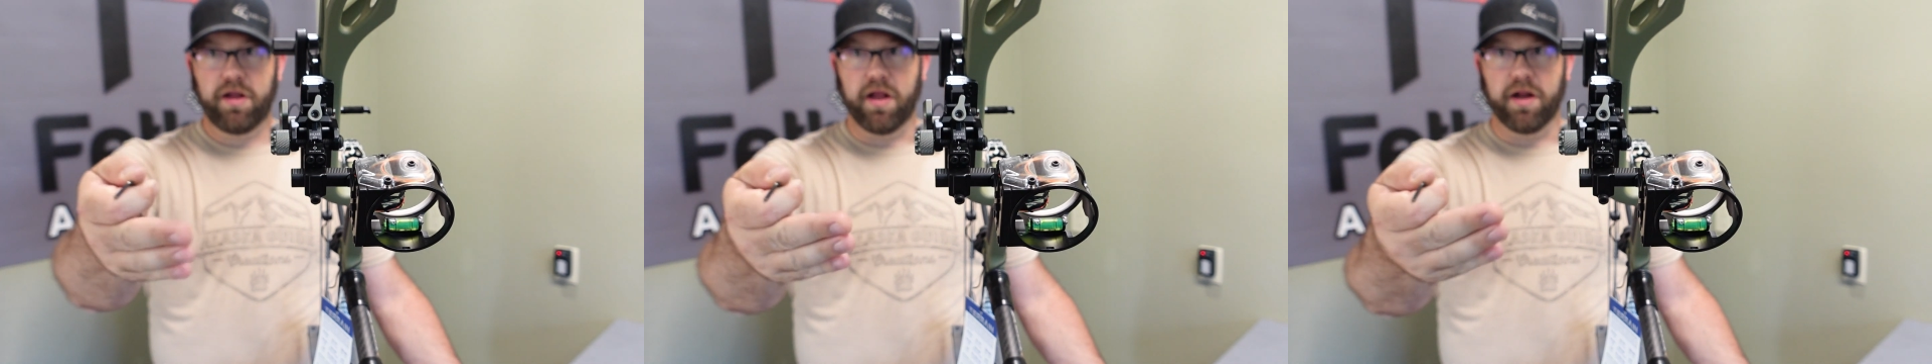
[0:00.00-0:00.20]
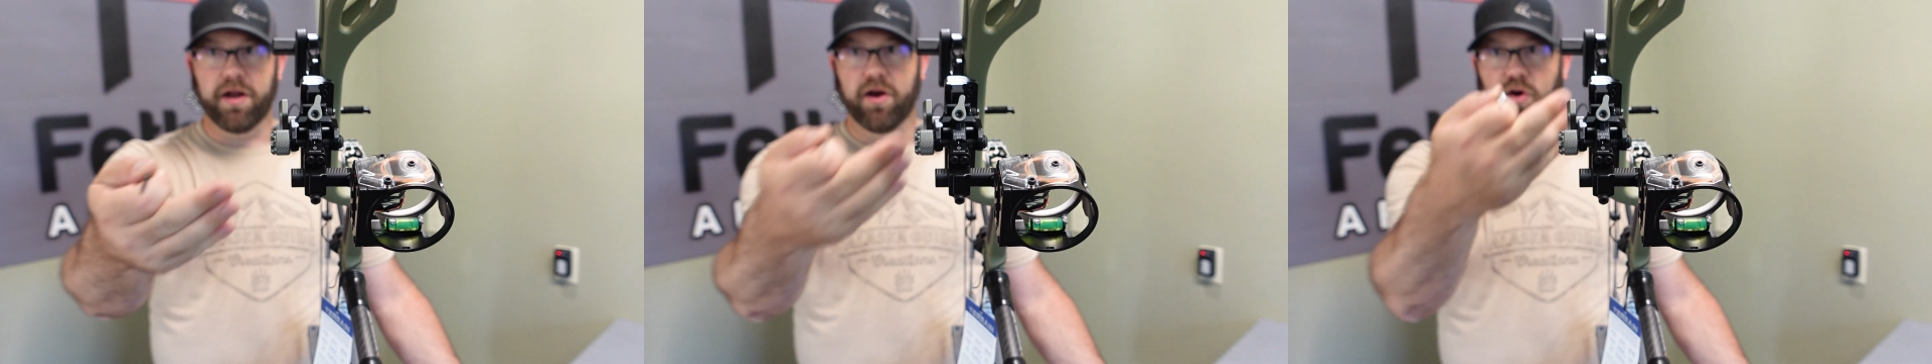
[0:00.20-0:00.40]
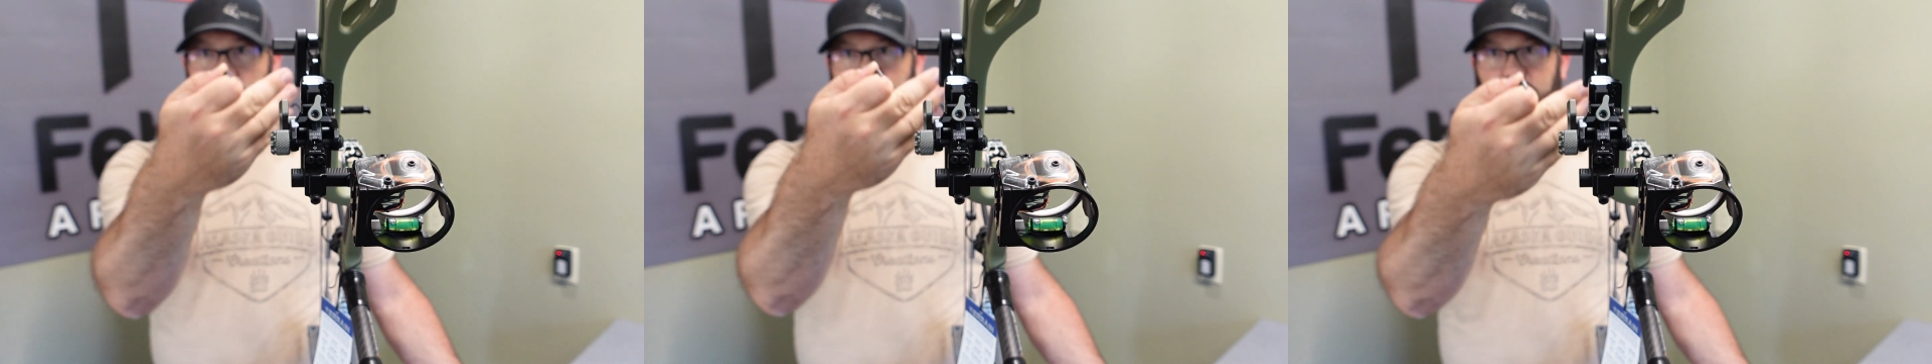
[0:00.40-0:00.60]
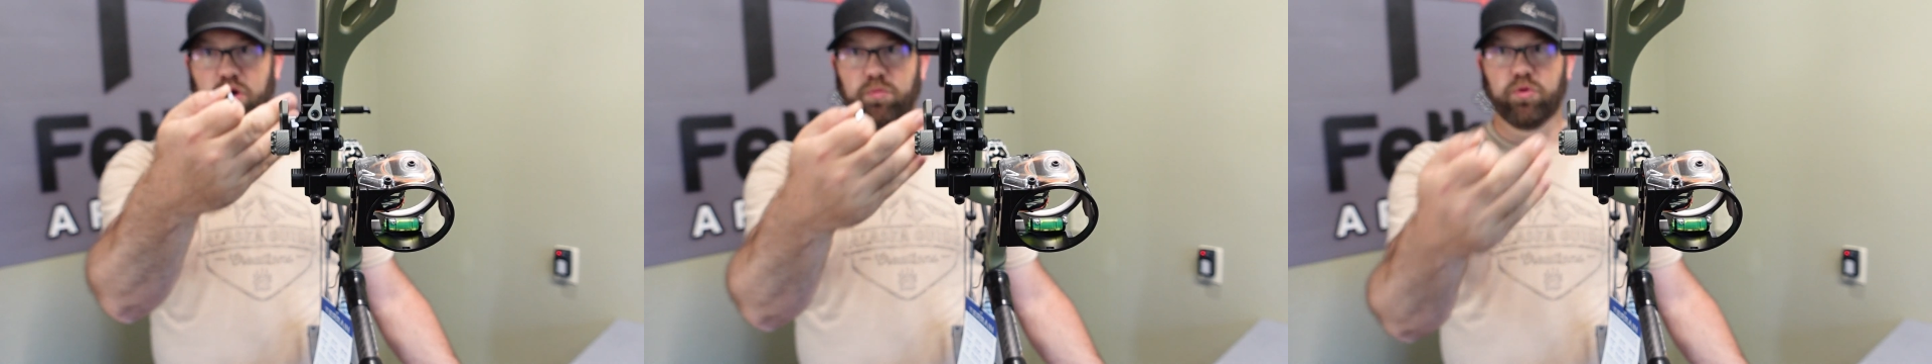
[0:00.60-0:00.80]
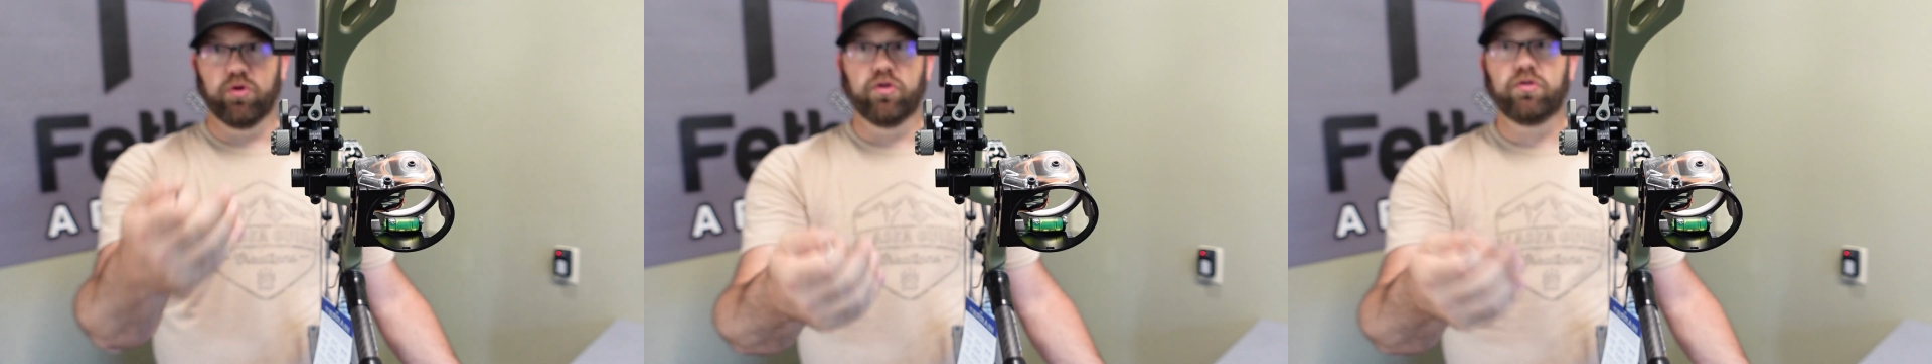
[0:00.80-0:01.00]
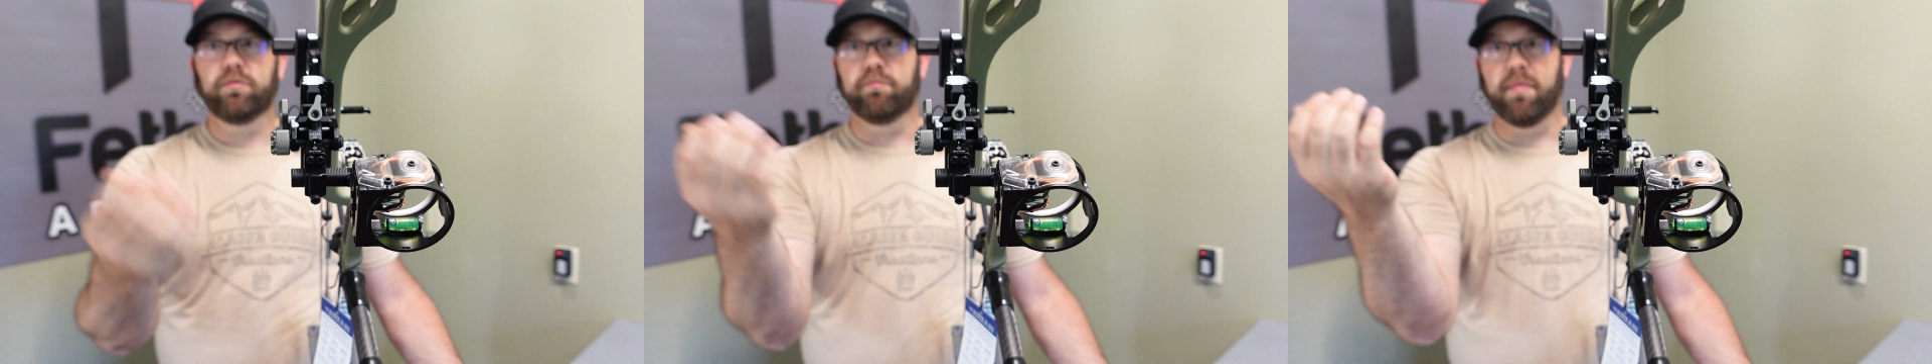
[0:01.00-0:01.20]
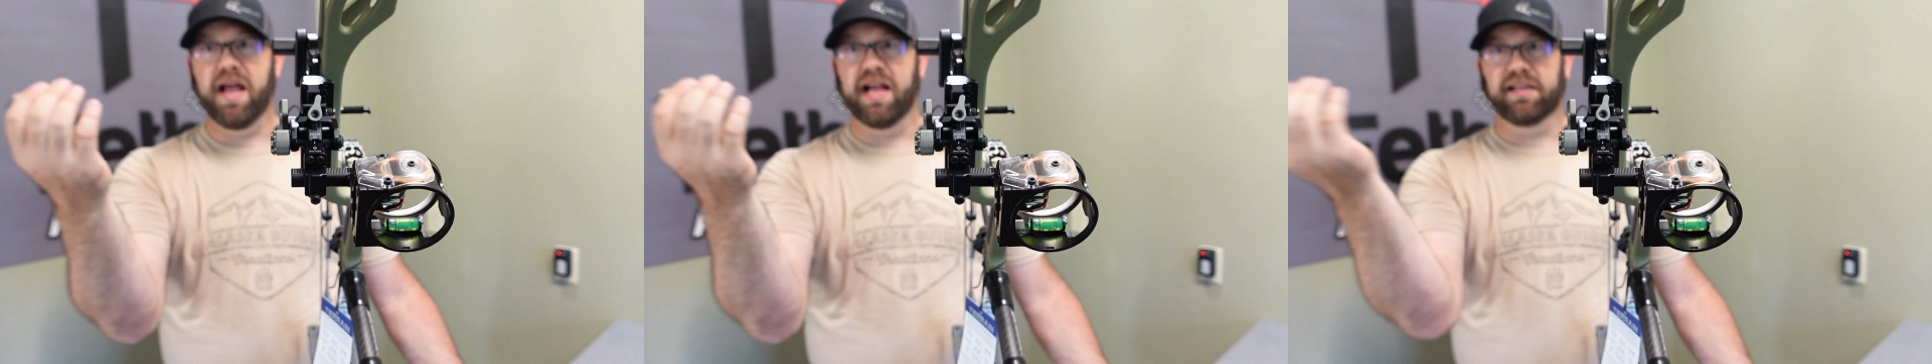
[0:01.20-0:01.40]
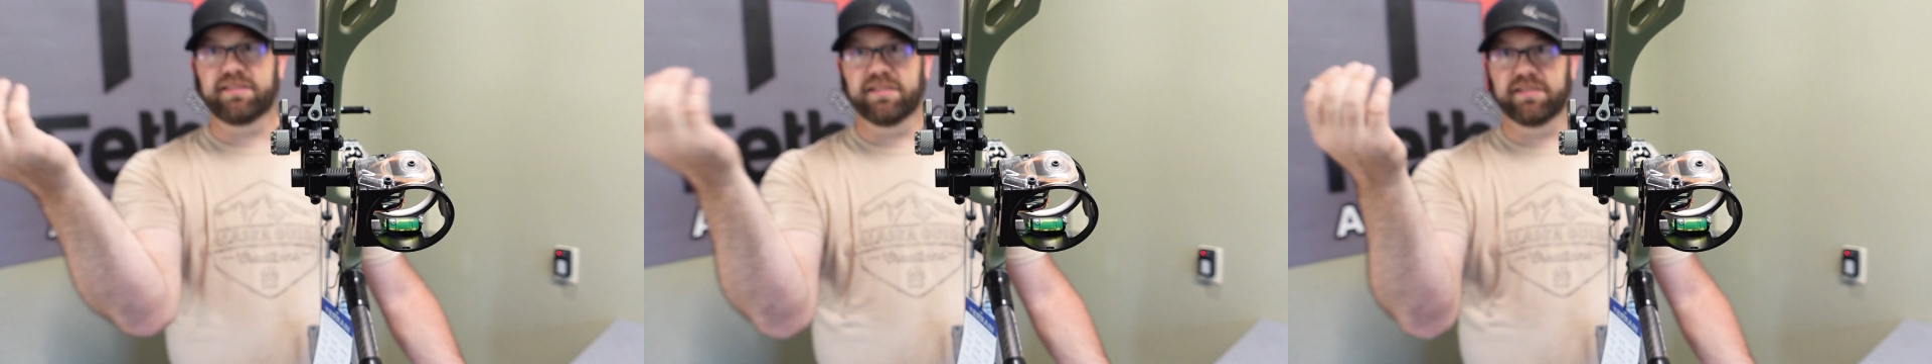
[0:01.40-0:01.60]
and now our bubble
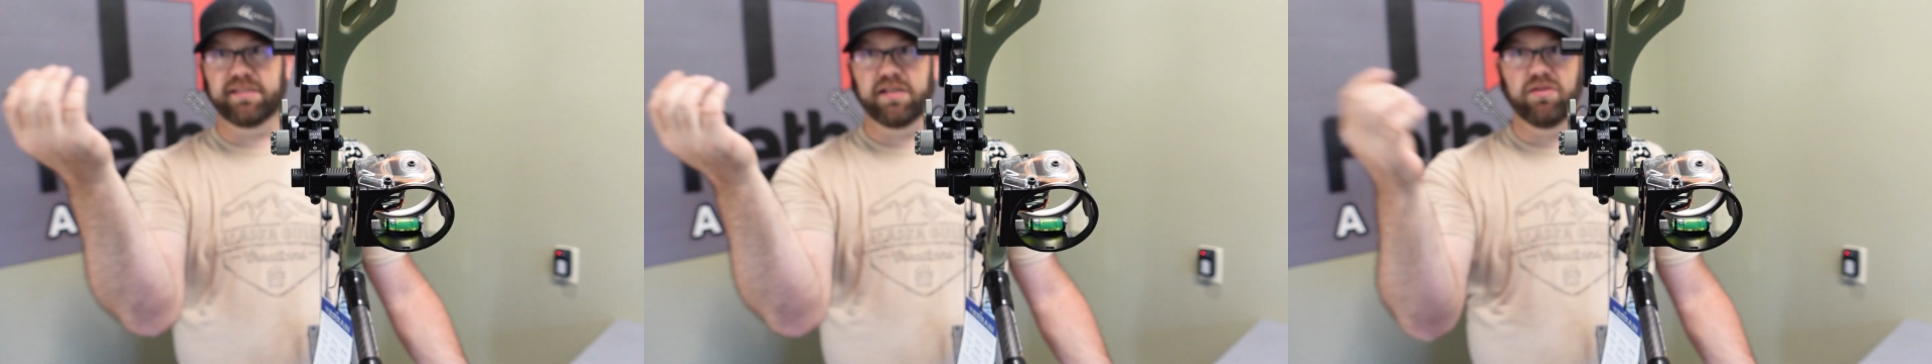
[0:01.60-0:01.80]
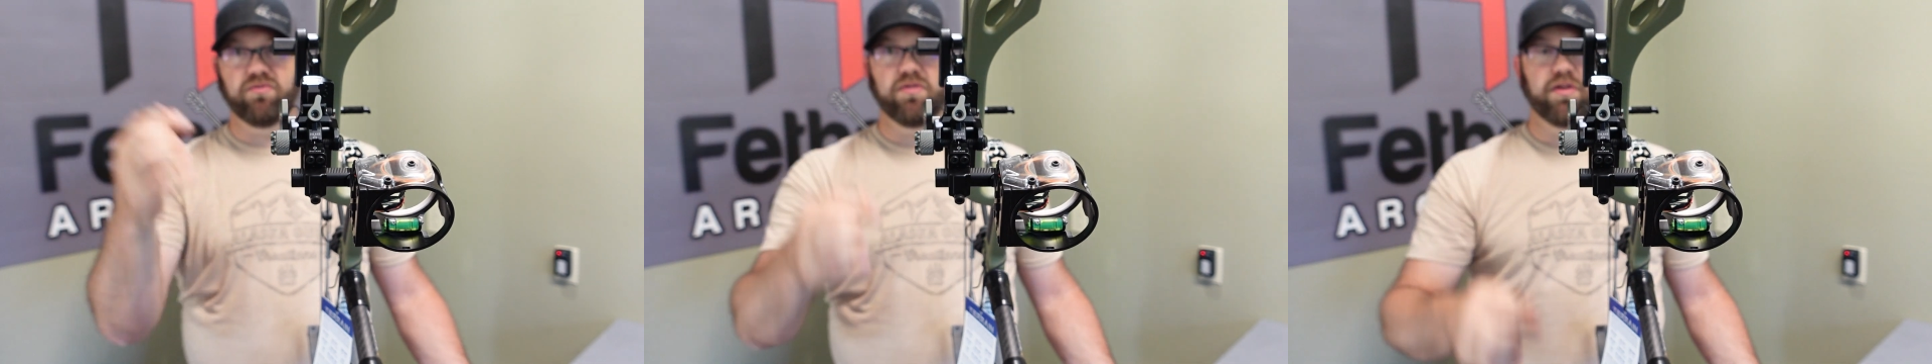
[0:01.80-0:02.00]
maxes out